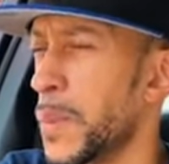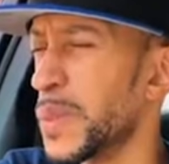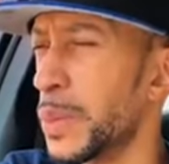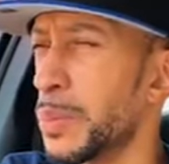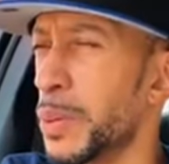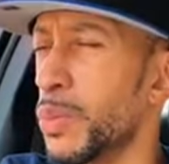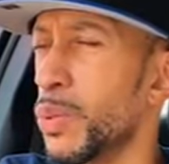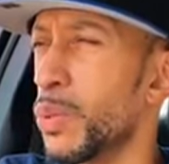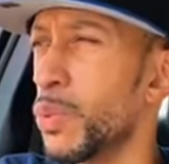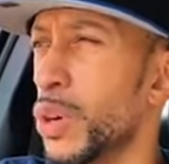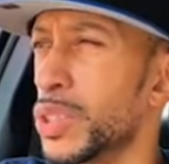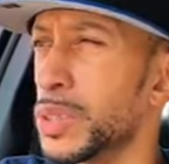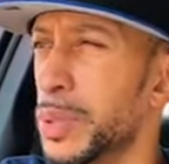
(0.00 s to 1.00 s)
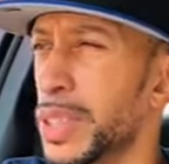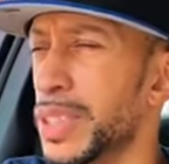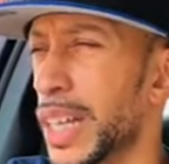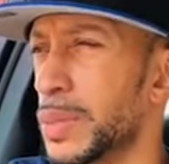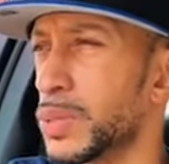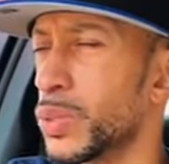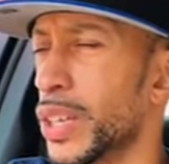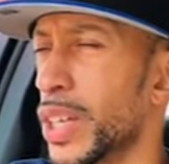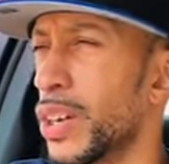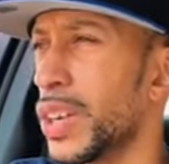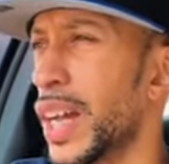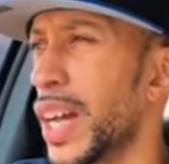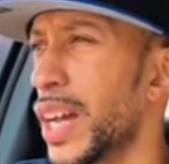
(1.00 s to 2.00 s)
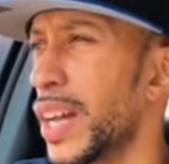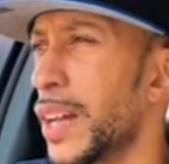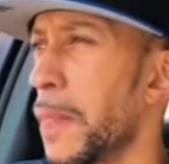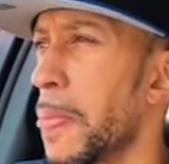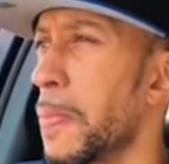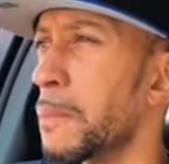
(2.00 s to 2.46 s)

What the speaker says: Some people want to be anonymous when they're online.